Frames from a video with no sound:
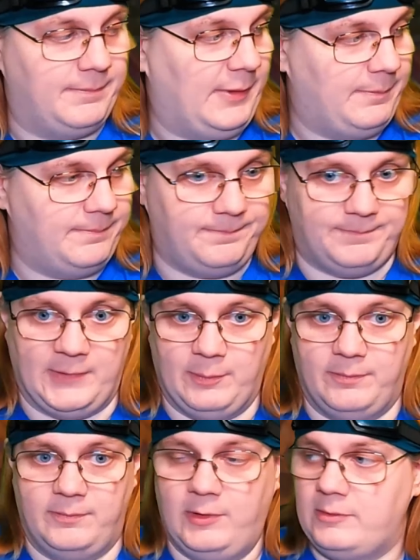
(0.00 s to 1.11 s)
no, no.
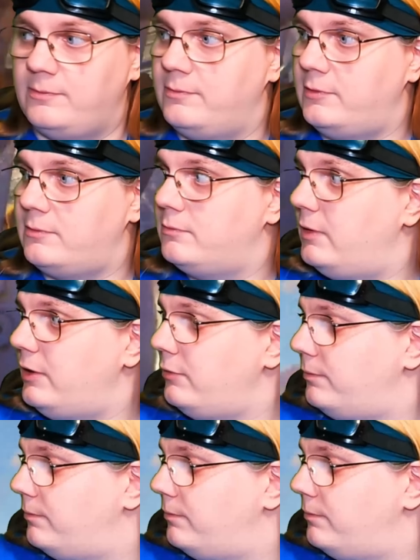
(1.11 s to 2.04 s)
What? What? Why,